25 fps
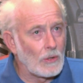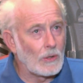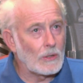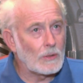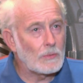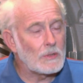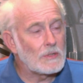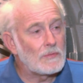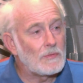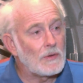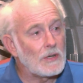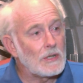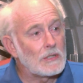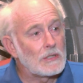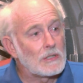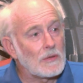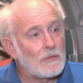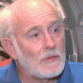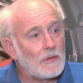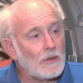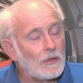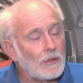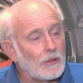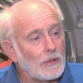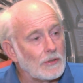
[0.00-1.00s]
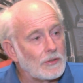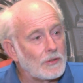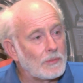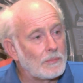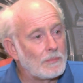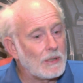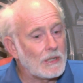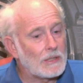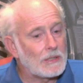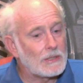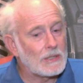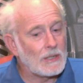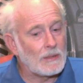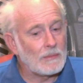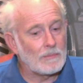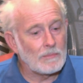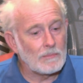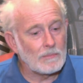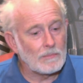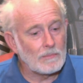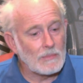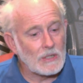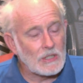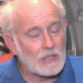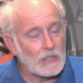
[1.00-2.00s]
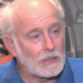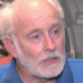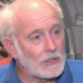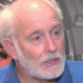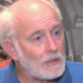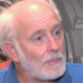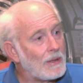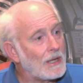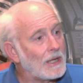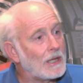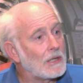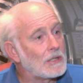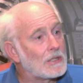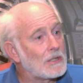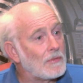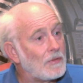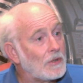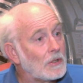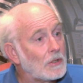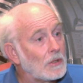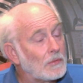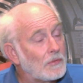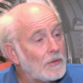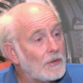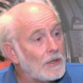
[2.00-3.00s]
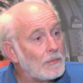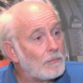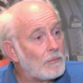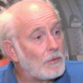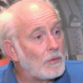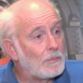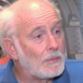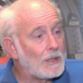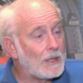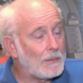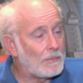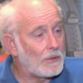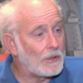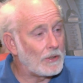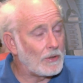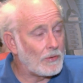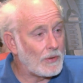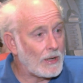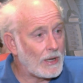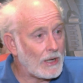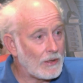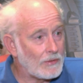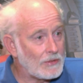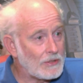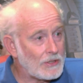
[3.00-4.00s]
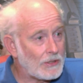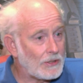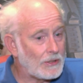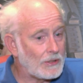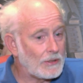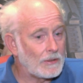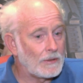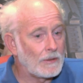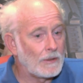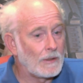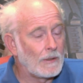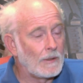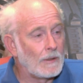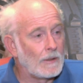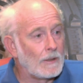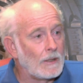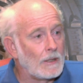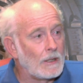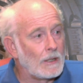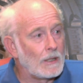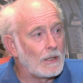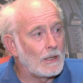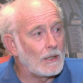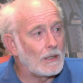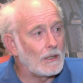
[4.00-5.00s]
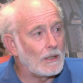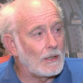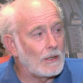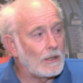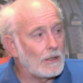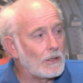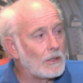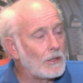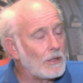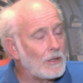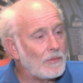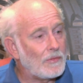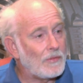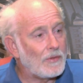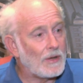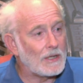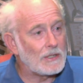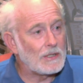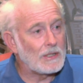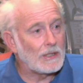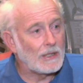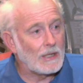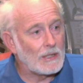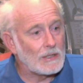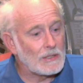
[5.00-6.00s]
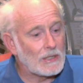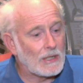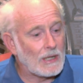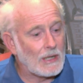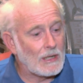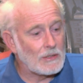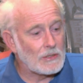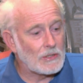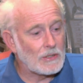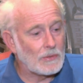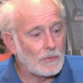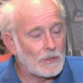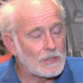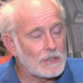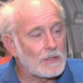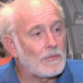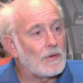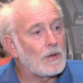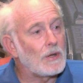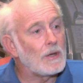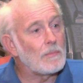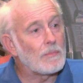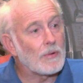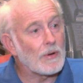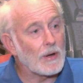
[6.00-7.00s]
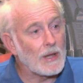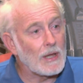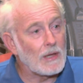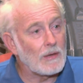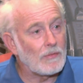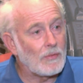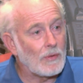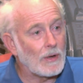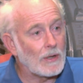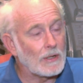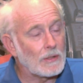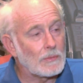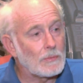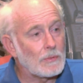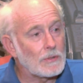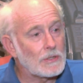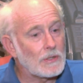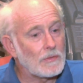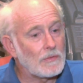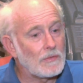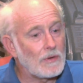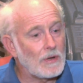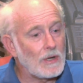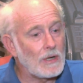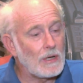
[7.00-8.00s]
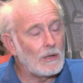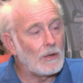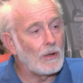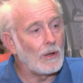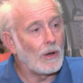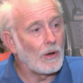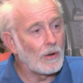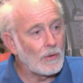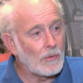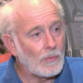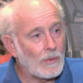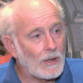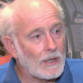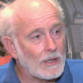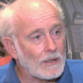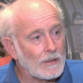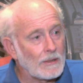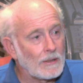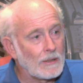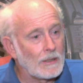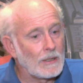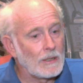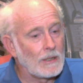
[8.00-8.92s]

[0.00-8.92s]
Well, it was very difficult, but she didn't make it difficult for people around her. Her fight against cancer was a very brave one. It was a very long one.